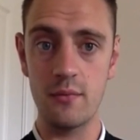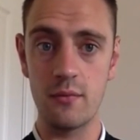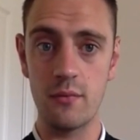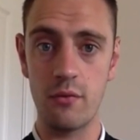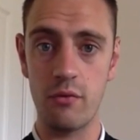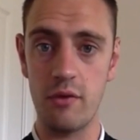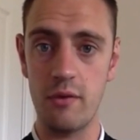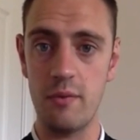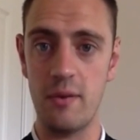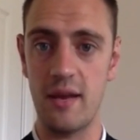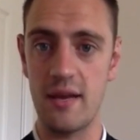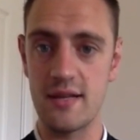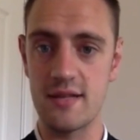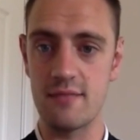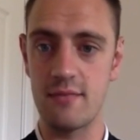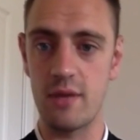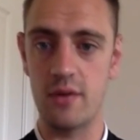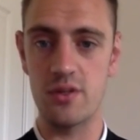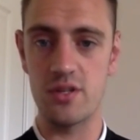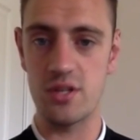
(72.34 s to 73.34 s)
Three planes
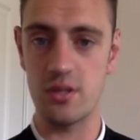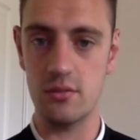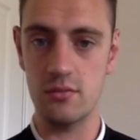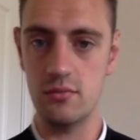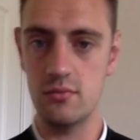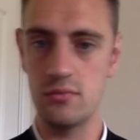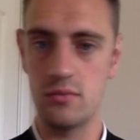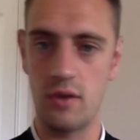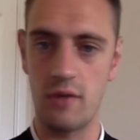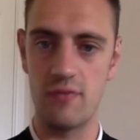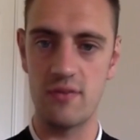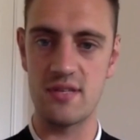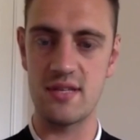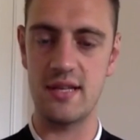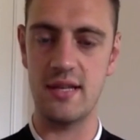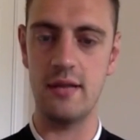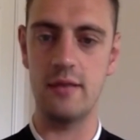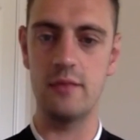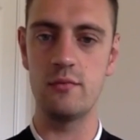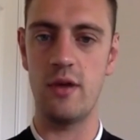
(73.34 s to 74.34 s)
of motion.
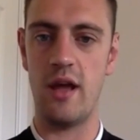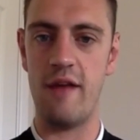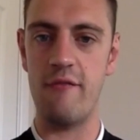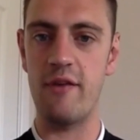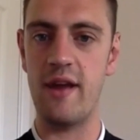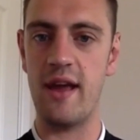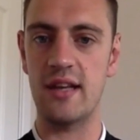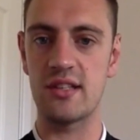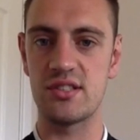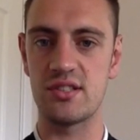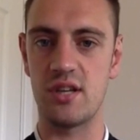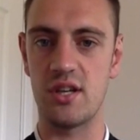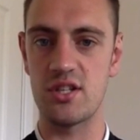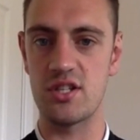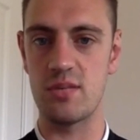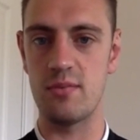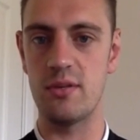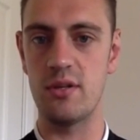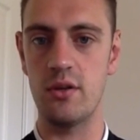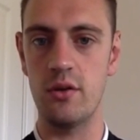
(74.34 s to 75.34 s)
Obviously, every exercise
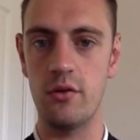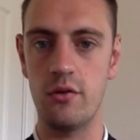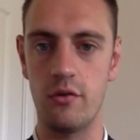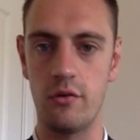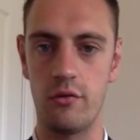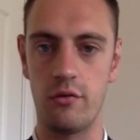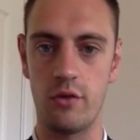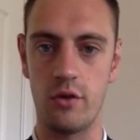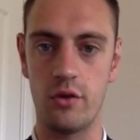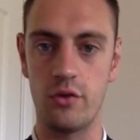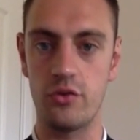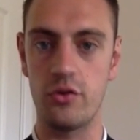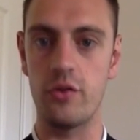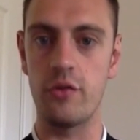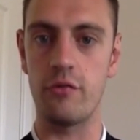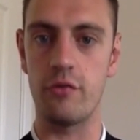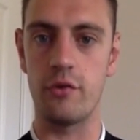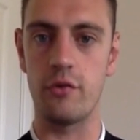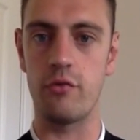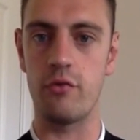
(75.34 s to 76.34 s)
can be done
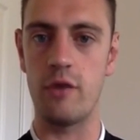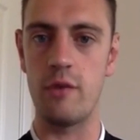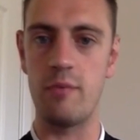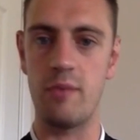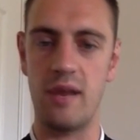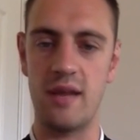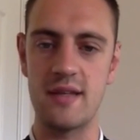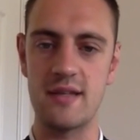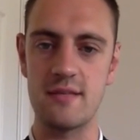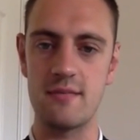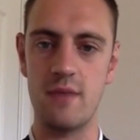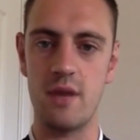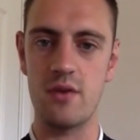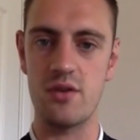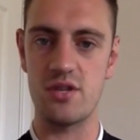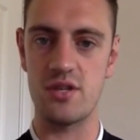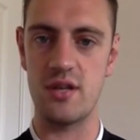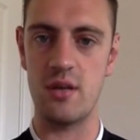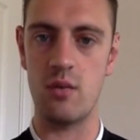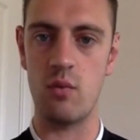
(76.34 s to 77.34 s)
through three planes of
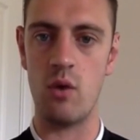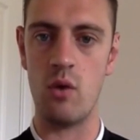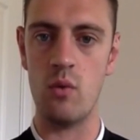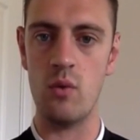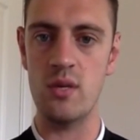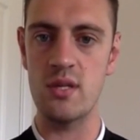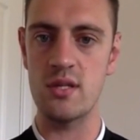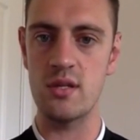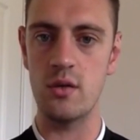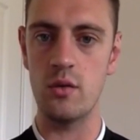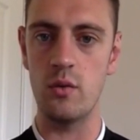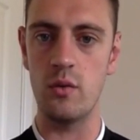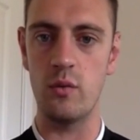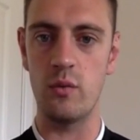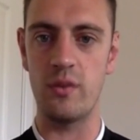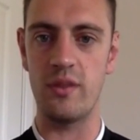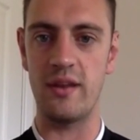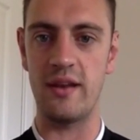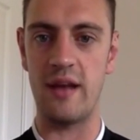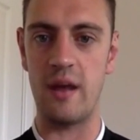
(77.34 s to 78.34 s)
motion. Now, what we do
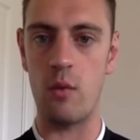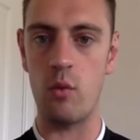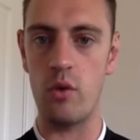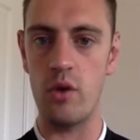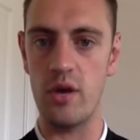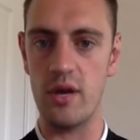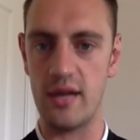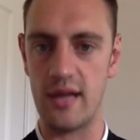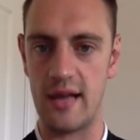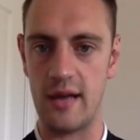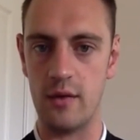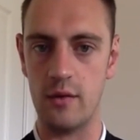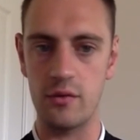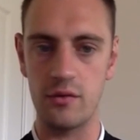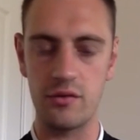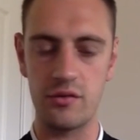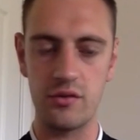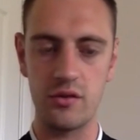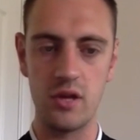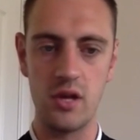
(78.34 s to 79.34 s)
within our
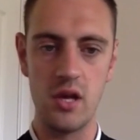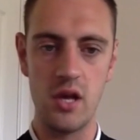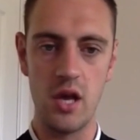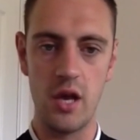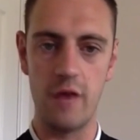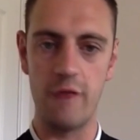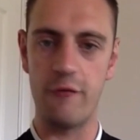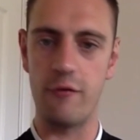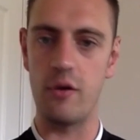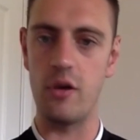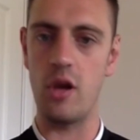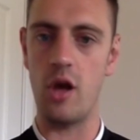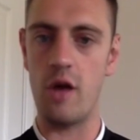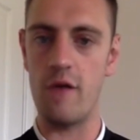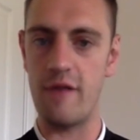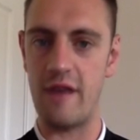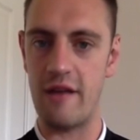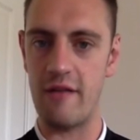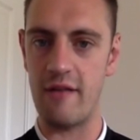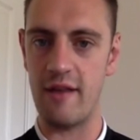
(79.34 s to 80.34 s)
workouts and for a lot
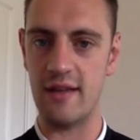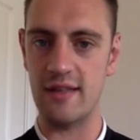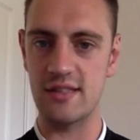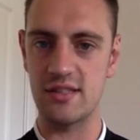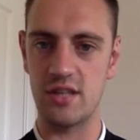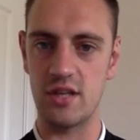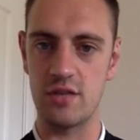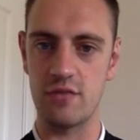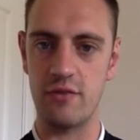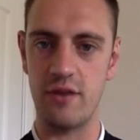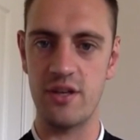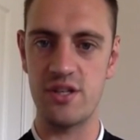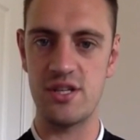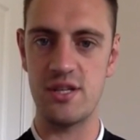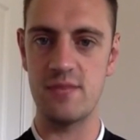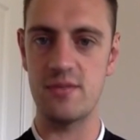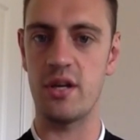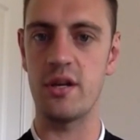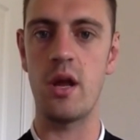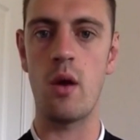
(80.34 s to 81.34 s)
of our exercise
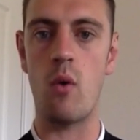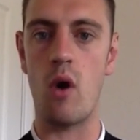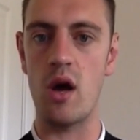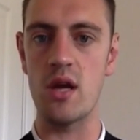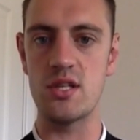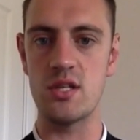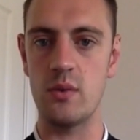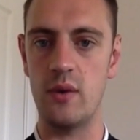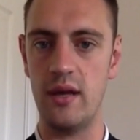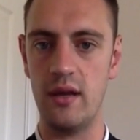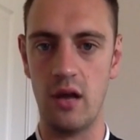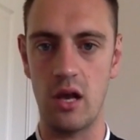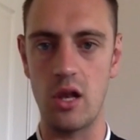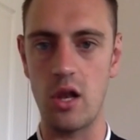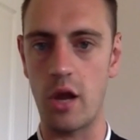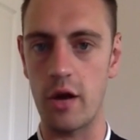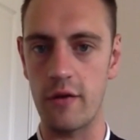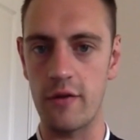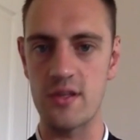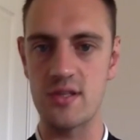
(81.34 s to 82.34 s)
regimes, I know I do it a
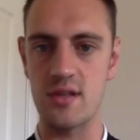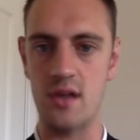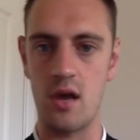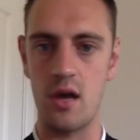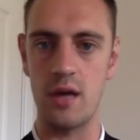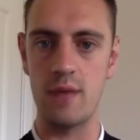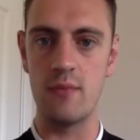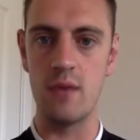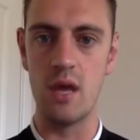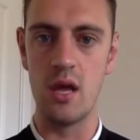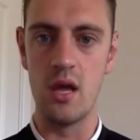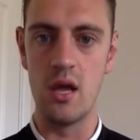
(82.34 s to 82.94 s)
lot of the time.